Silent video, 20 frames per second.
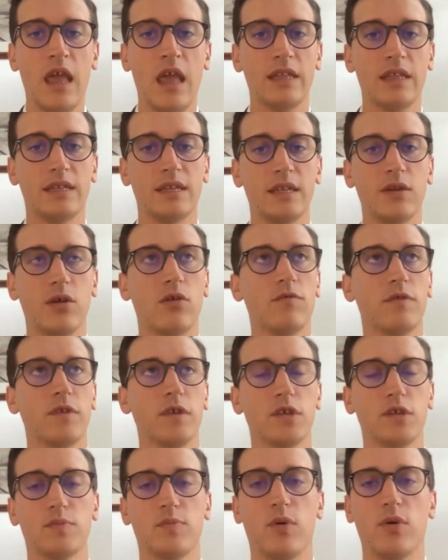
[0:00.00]
It's an
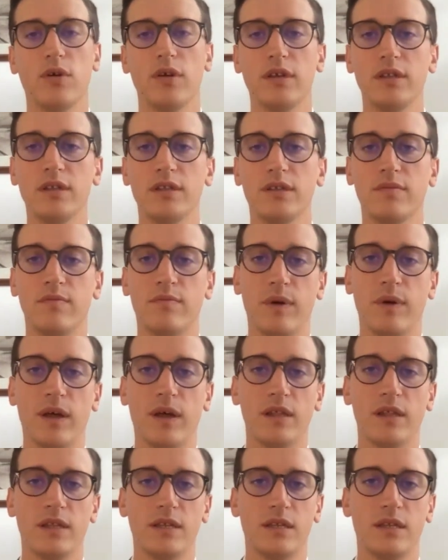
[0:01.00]
obvious point,
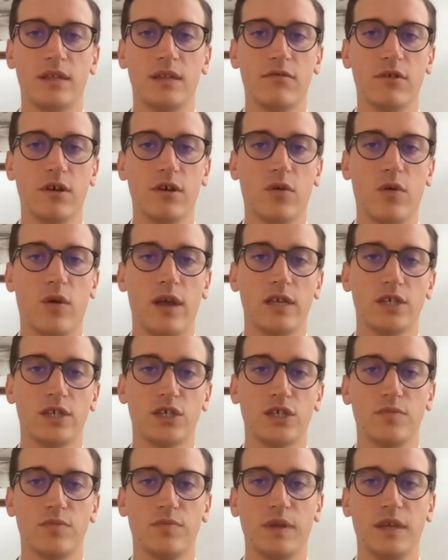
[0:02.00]
but the request
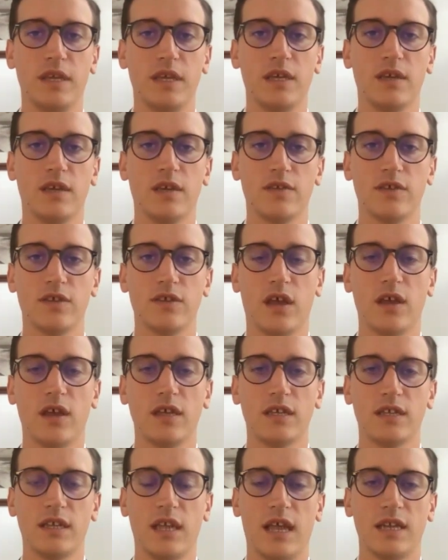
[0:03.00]
should be
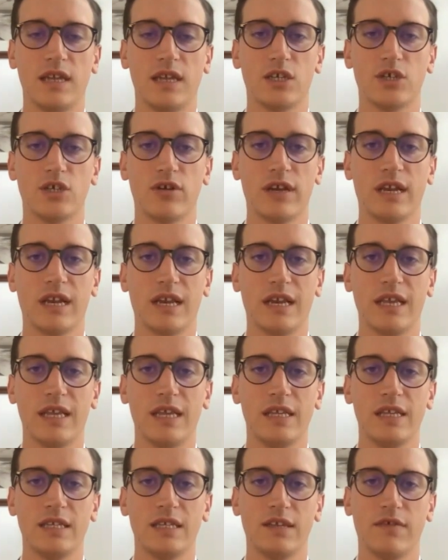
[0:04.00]
concise and
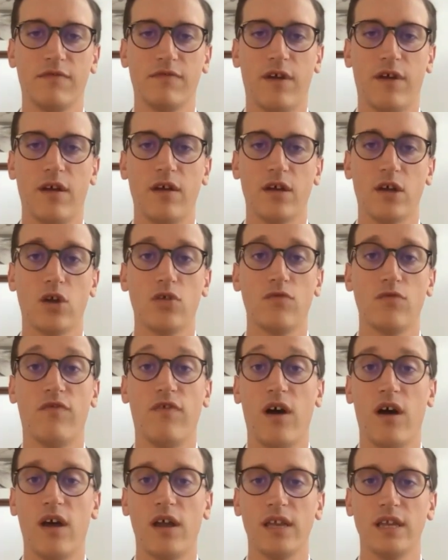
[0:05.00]
strictly
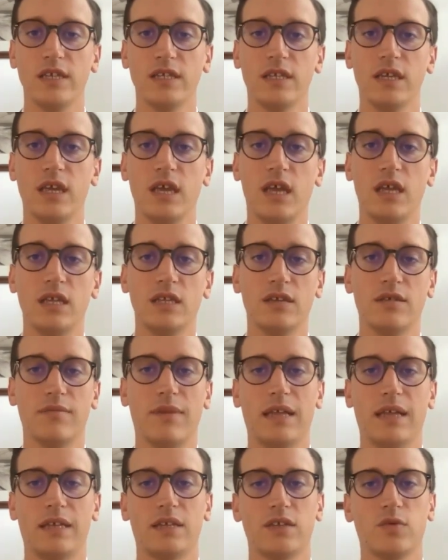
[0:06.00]
confined to
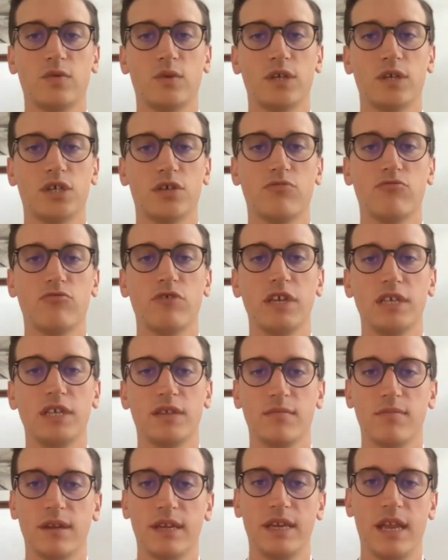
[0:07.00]
matters which are
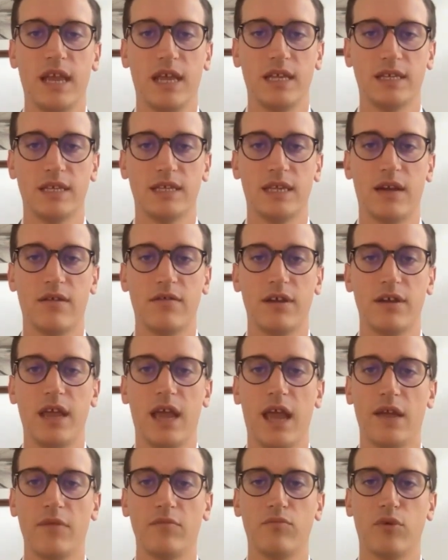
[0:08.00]
reasonably
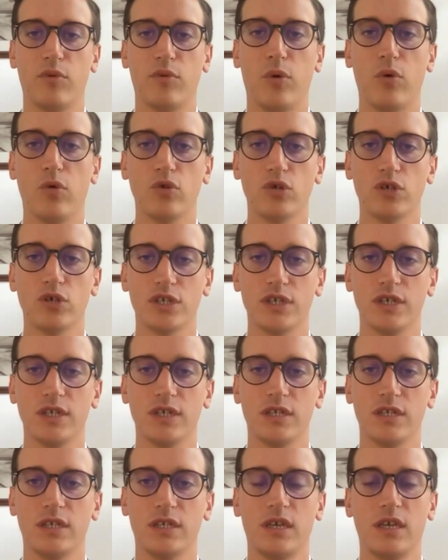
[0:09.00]
necessary and
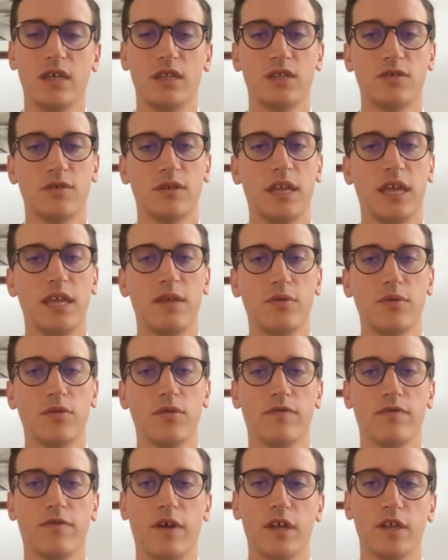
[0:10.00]
proportionate to enable
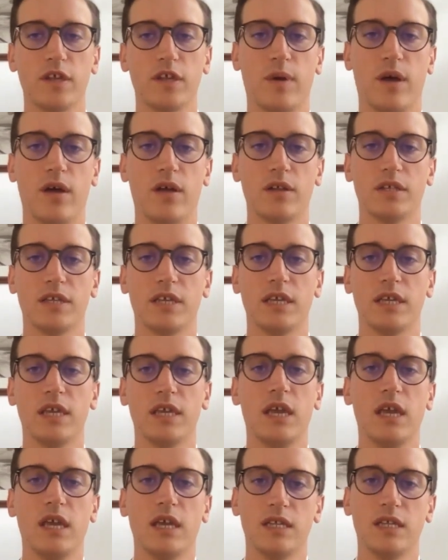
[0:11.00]
the first
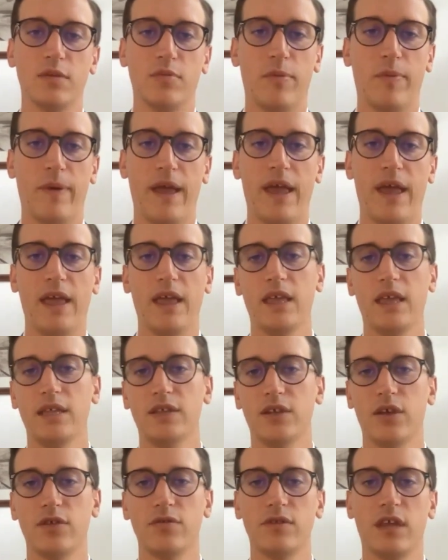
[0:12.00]
party to prepare
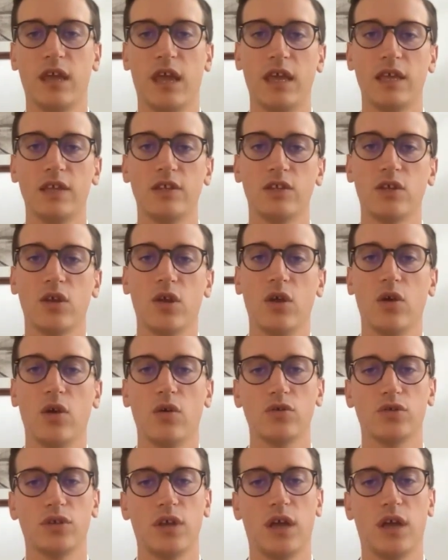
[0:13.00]
his own case or